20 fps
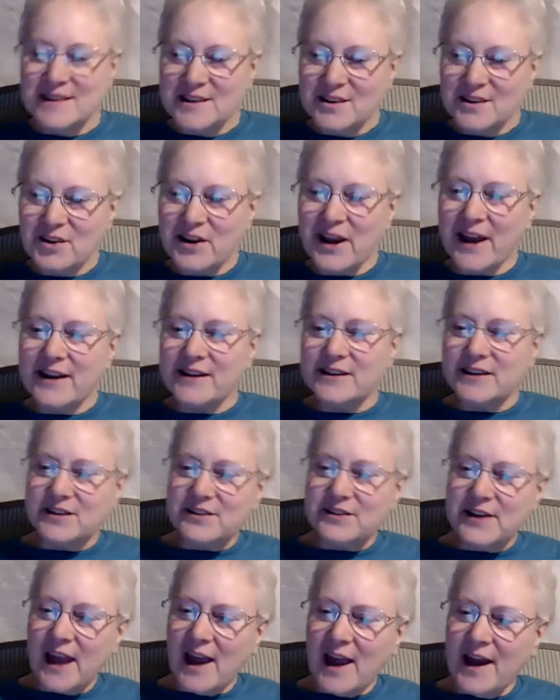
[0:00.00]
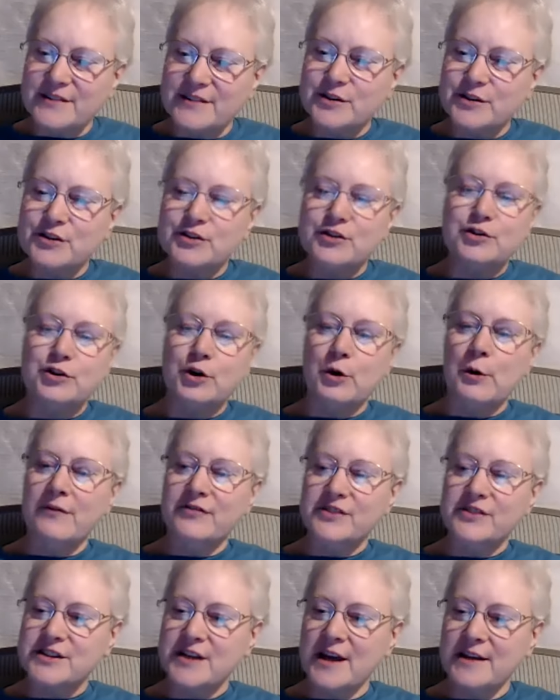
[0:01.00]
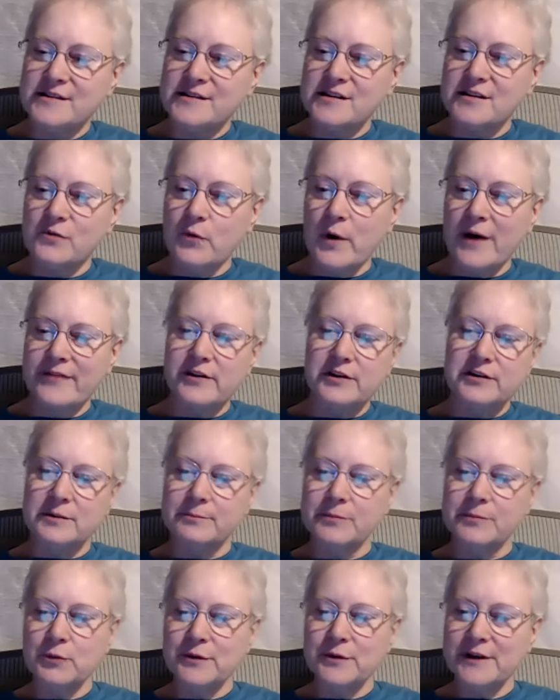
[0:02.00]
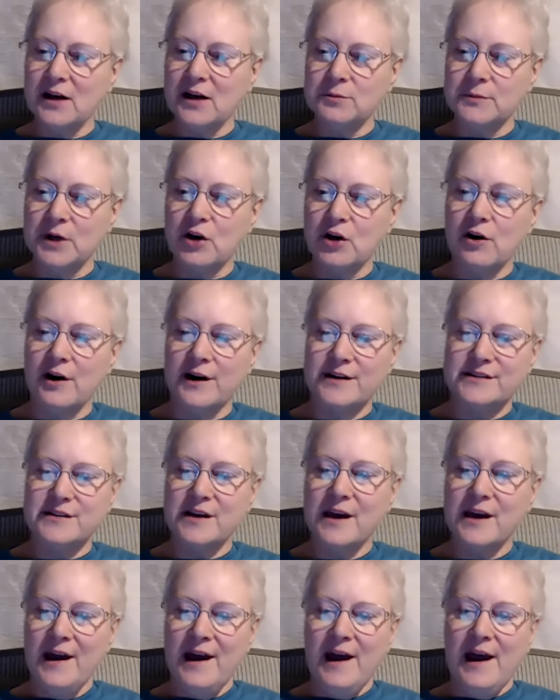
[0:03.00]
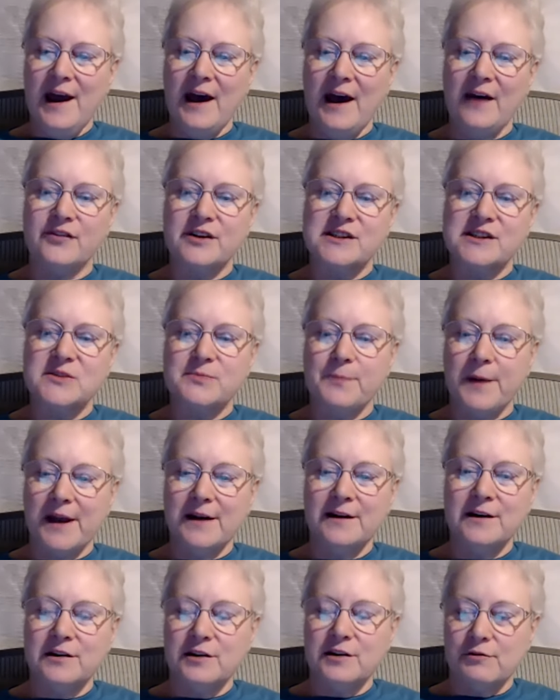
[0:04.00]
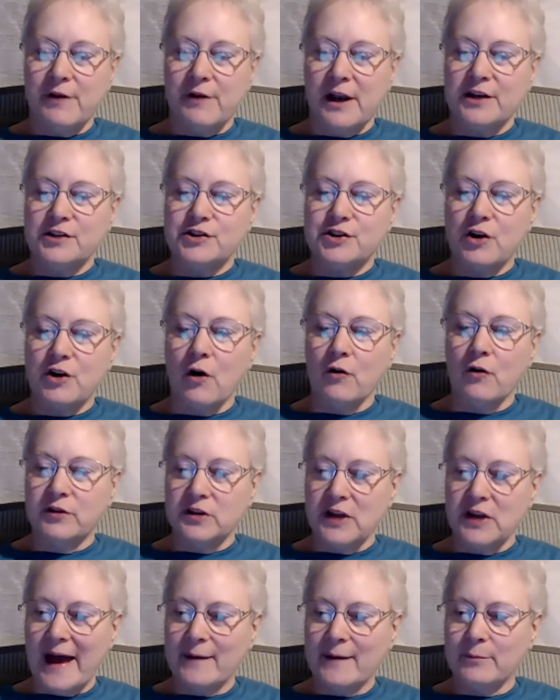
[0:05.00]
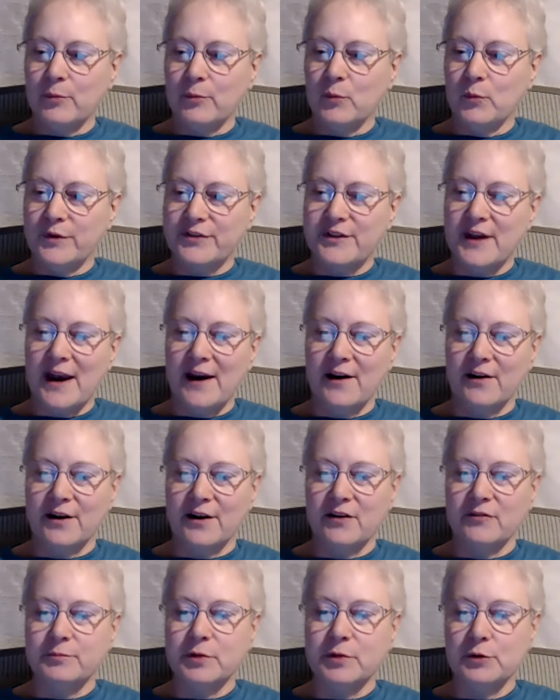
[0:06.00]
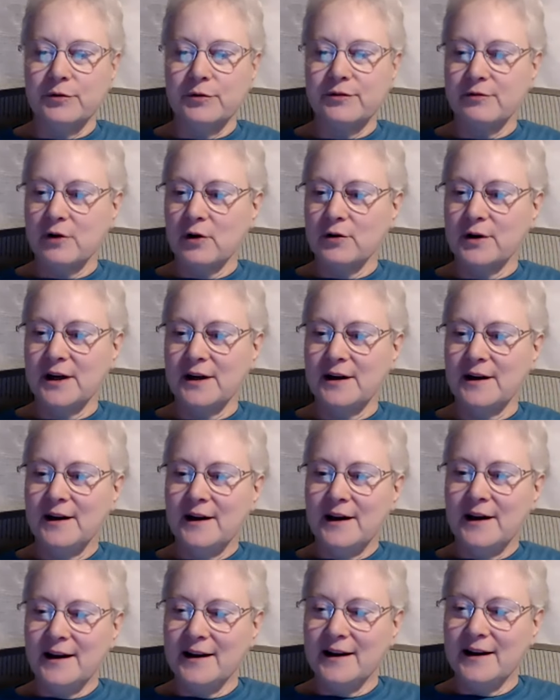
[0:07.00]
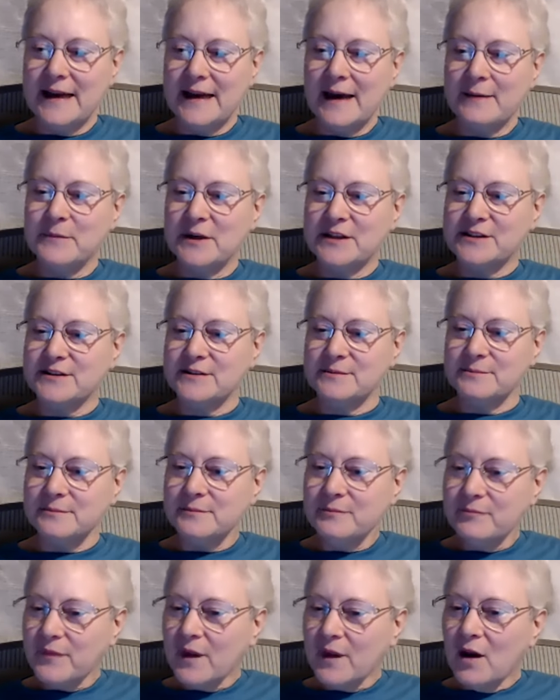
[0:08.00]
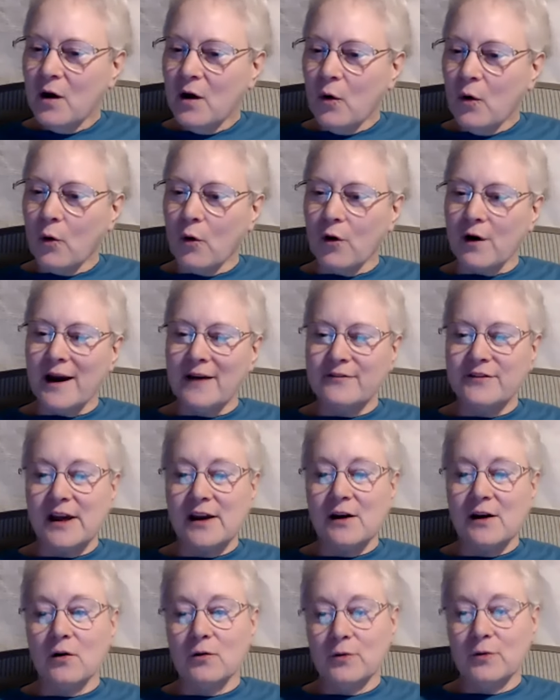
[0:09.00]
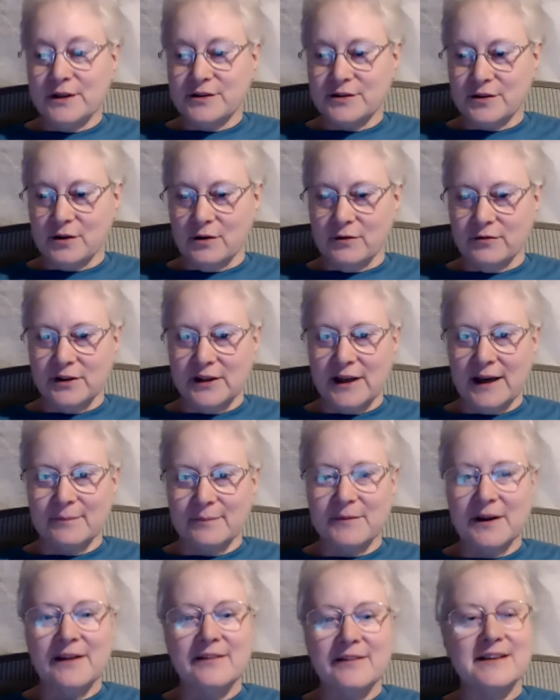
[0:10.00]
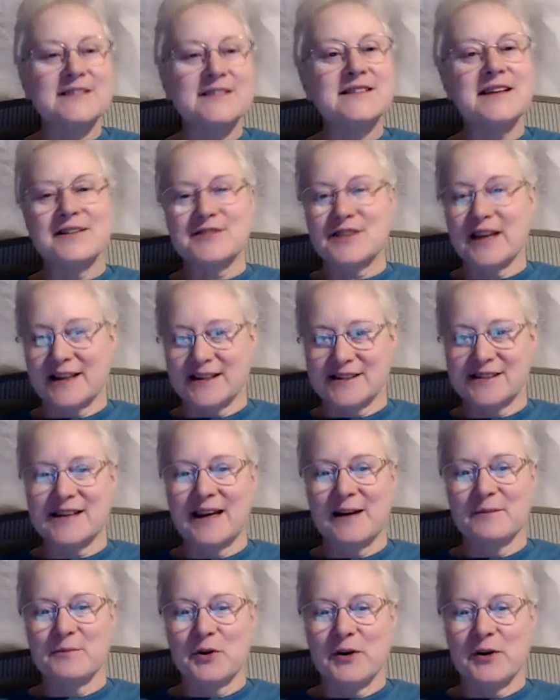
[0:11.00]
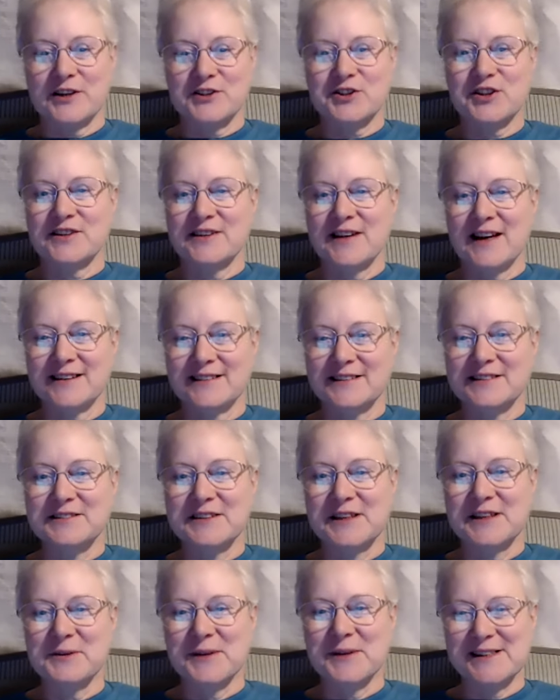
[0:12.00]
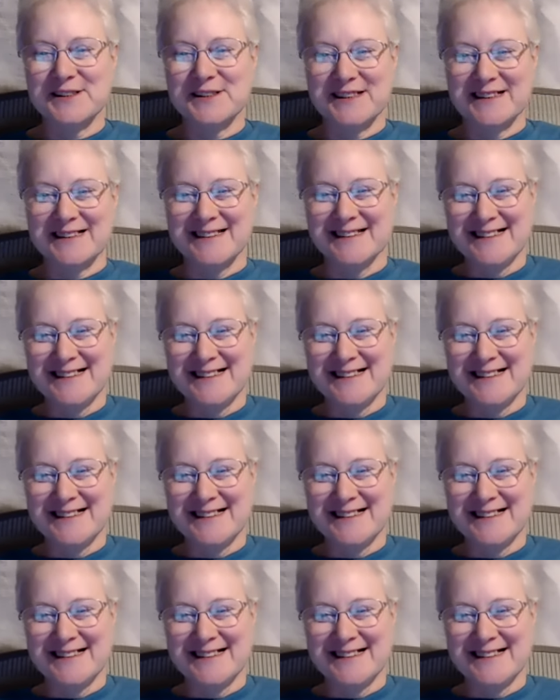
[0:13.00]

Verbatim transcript: Okay, Lily asks, do you have a sense of whether the blue and yellow macaws have expanded their range to overlap with the area of blue-throated endemism, or have they always overlapped? This sounds like a Sam question, not a Lily question.